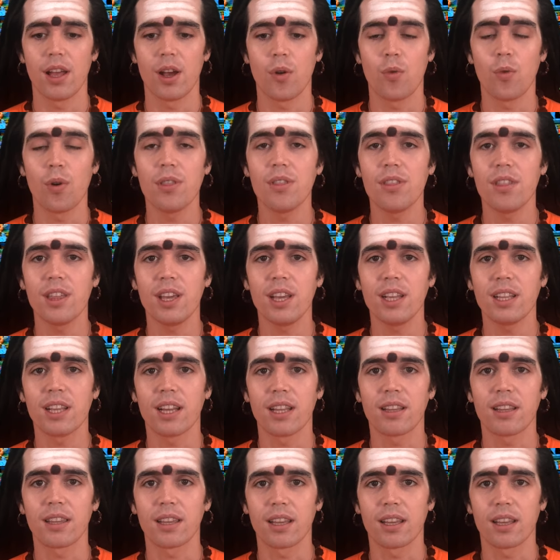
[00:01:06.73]
one thing
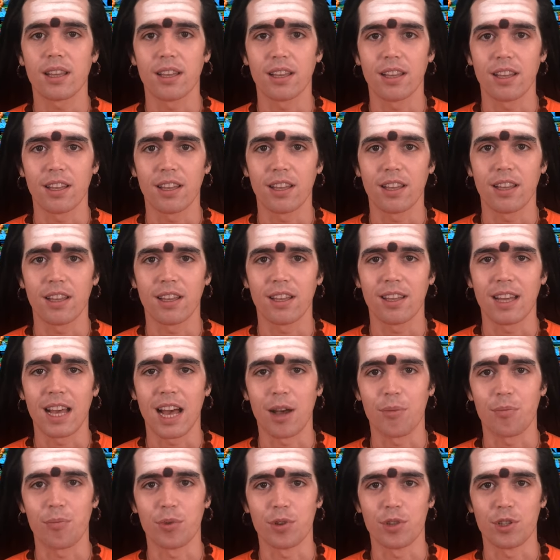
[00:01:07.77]
that
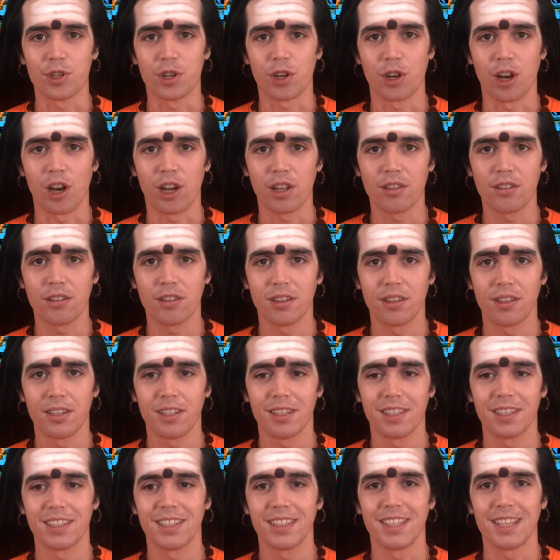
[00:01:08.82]
happens a lot,
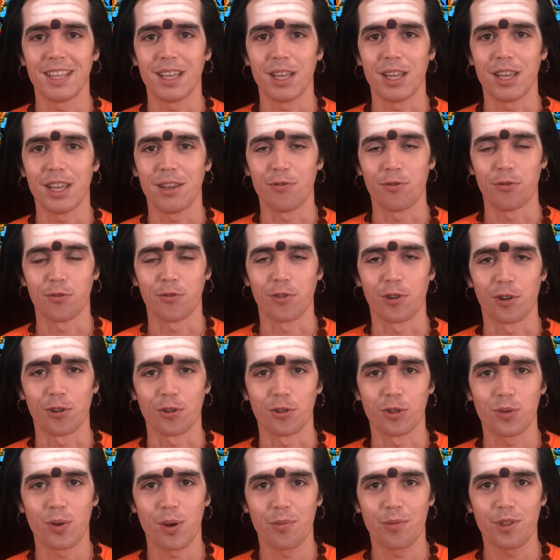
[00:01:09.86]
if you follow
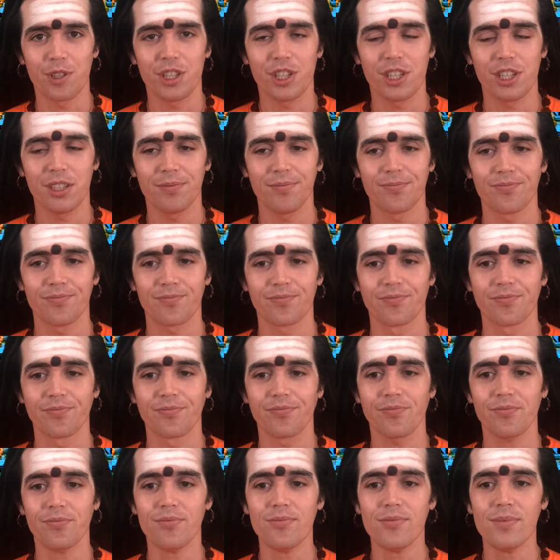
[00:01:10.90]
Swamiji,
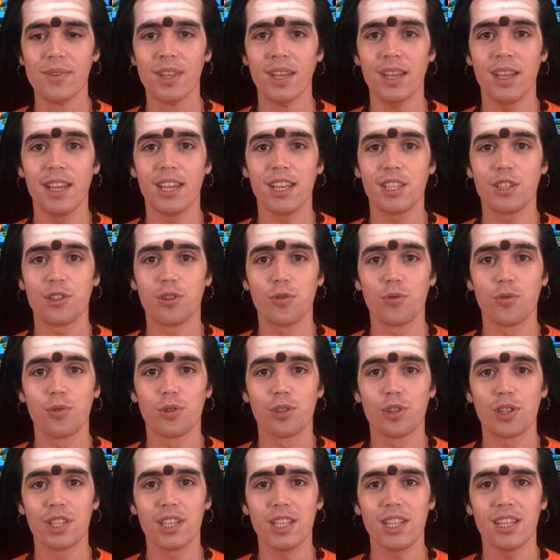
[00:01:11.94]
is you
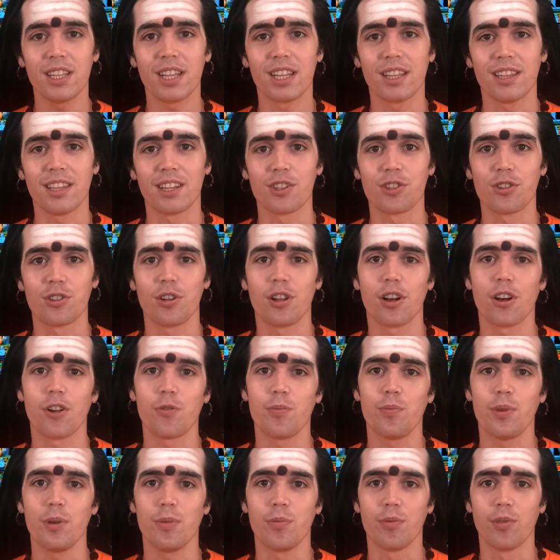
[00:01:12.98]
would see that there's a lot
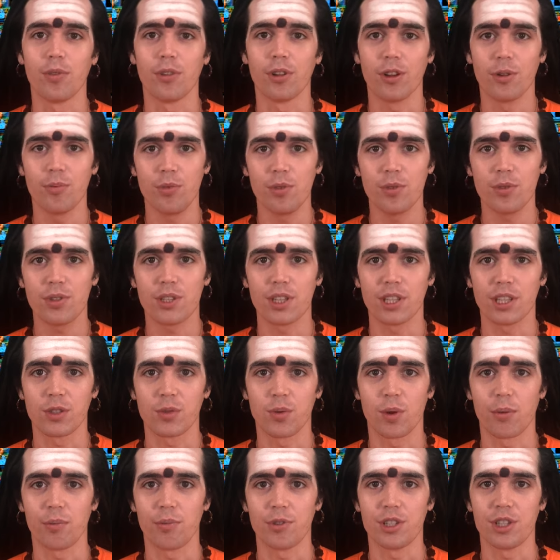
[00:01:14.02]
of people abusing
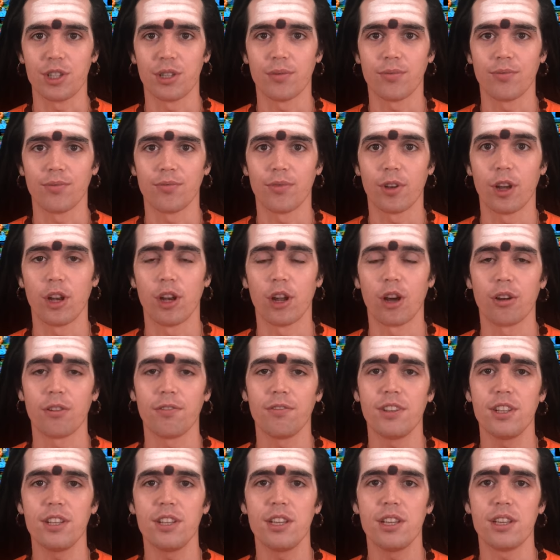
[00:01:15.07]
Swamiji. A lot of
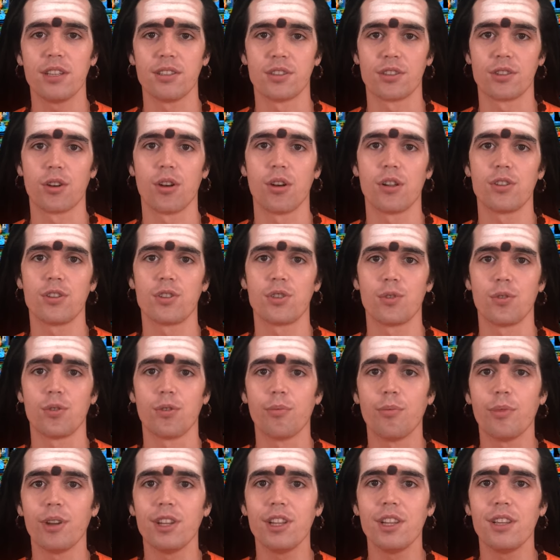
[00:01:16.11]
Indians also.
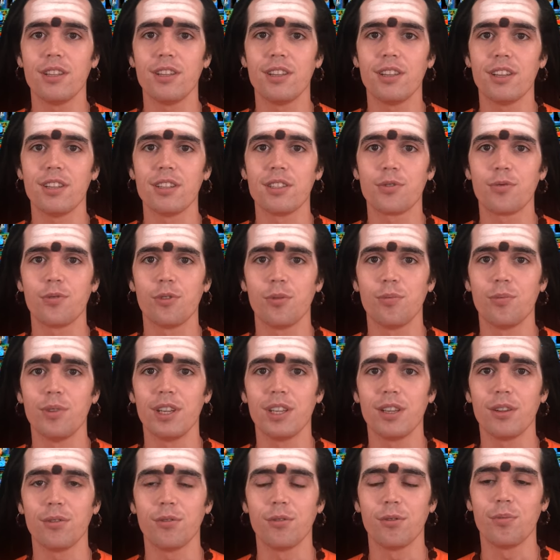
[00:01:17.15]
Many Indians will
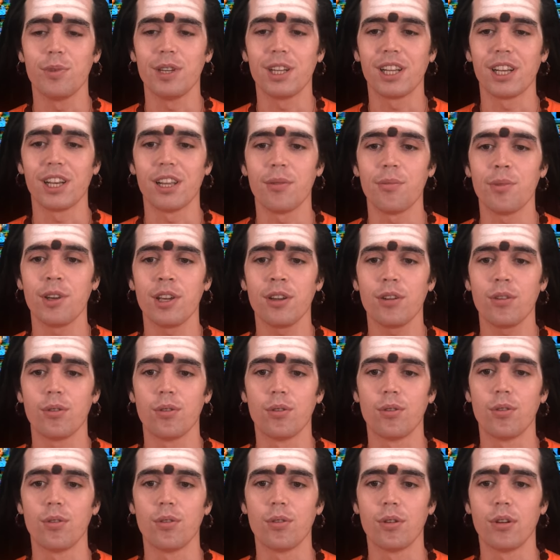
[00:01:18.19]
be claiming,
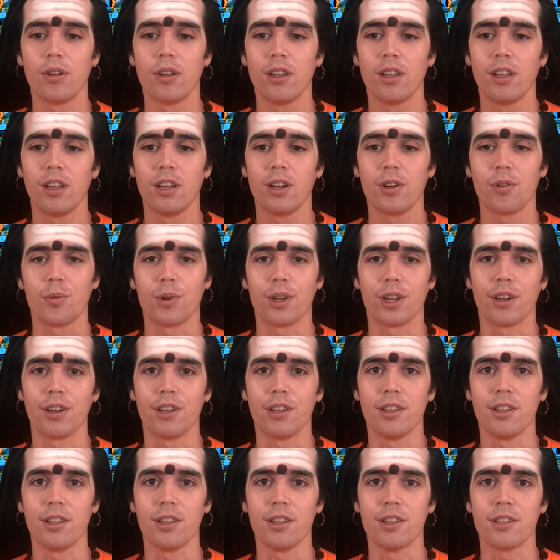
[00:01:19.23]
oh, we are
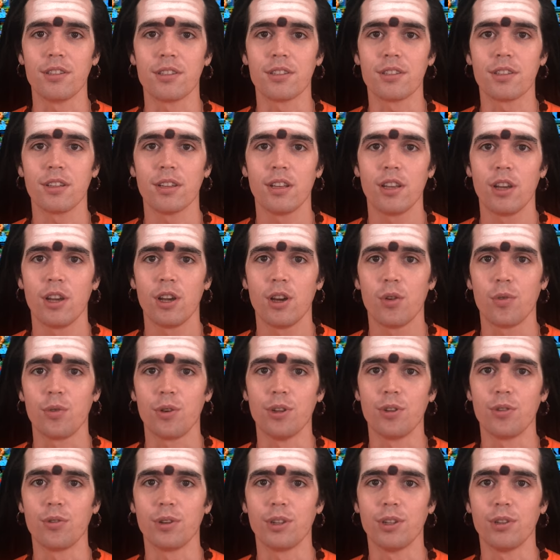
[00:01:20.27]
Indians, we
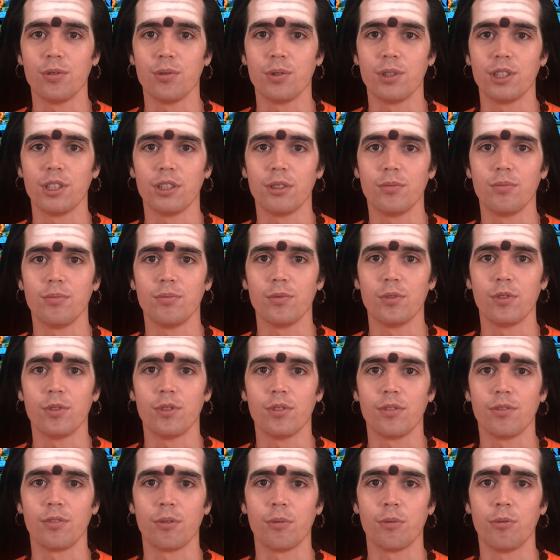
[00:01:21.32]
know Hinduism
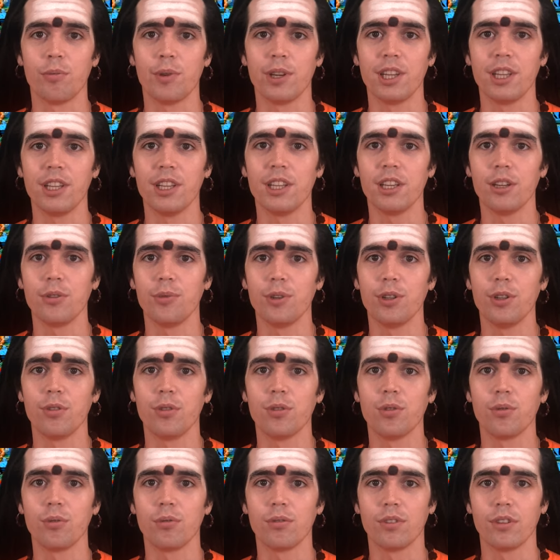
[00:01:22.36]
from the beginning, we
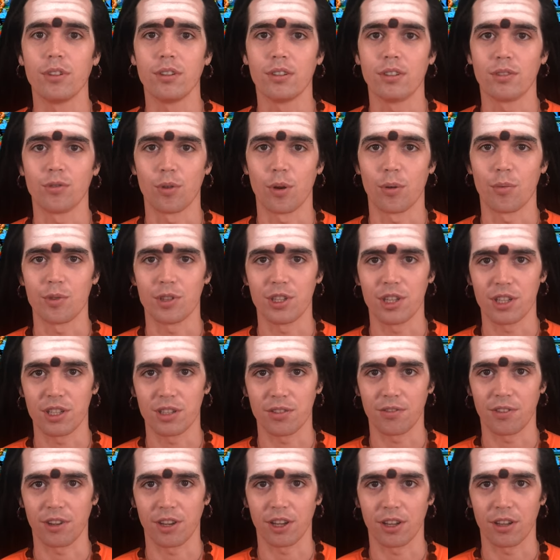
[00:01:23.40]
know Swamiji is
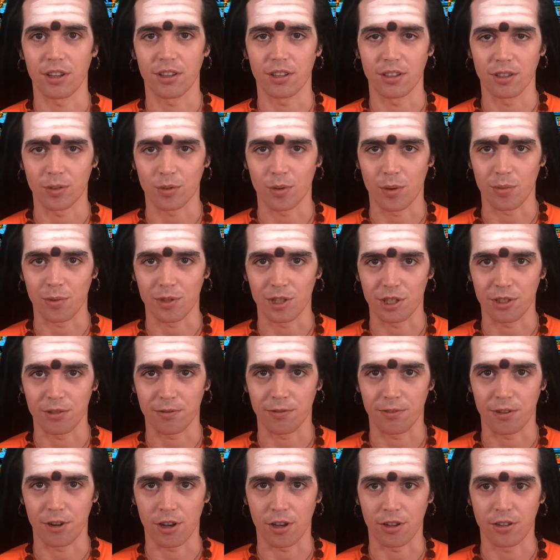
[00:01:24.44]
fake, Swamiji is a
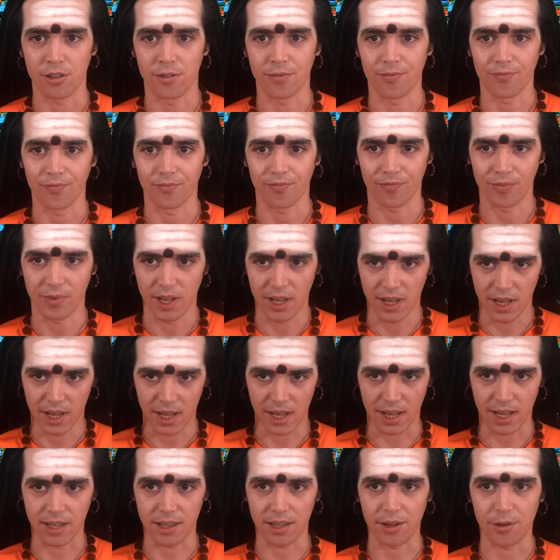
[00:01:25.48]
fraud.
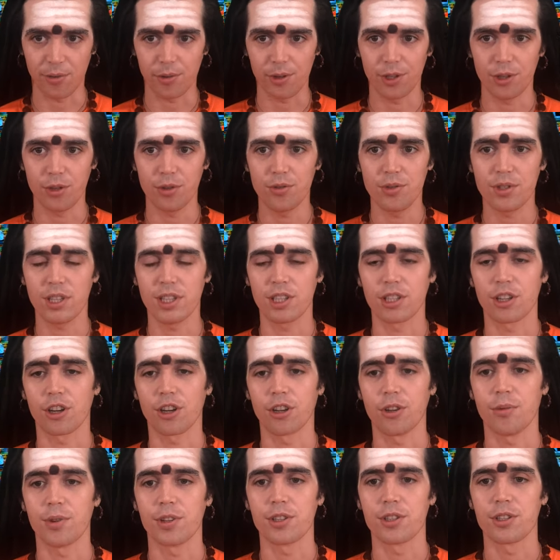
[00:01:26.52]
And they will use these
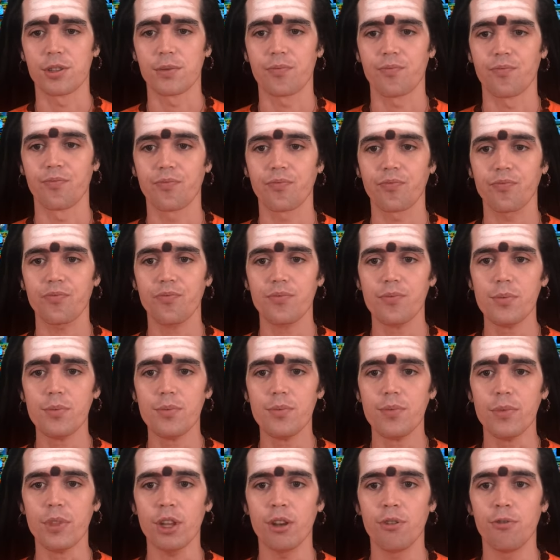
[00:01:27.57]
arguments.
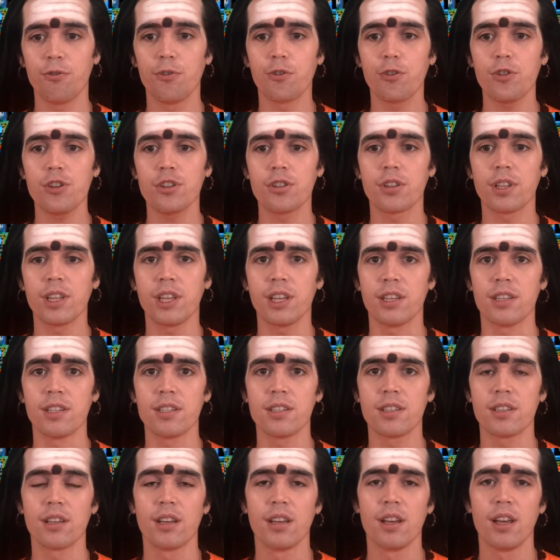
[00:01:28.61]
First
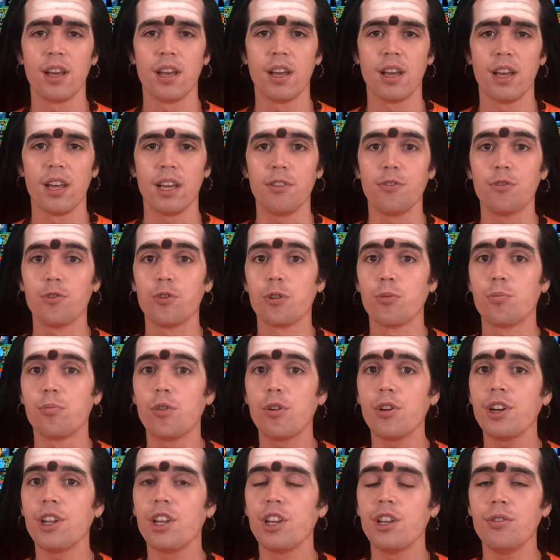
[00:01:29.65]
is, if you're
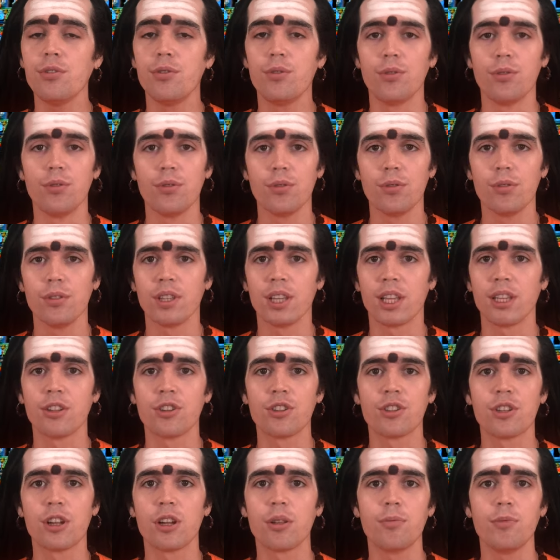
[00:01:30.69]
born Hindu, that
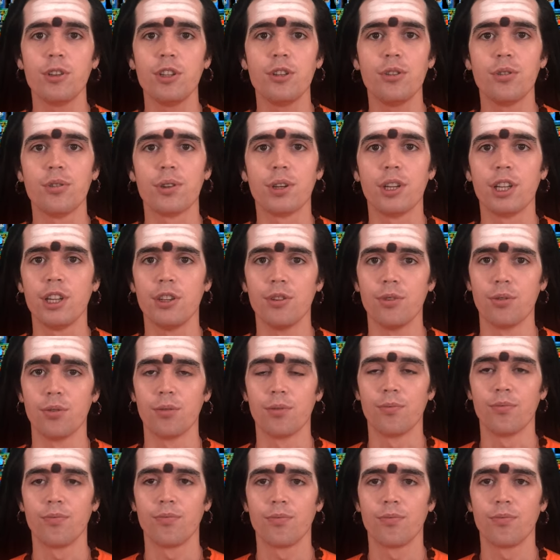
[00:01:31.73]
does not mean you're a Hindu.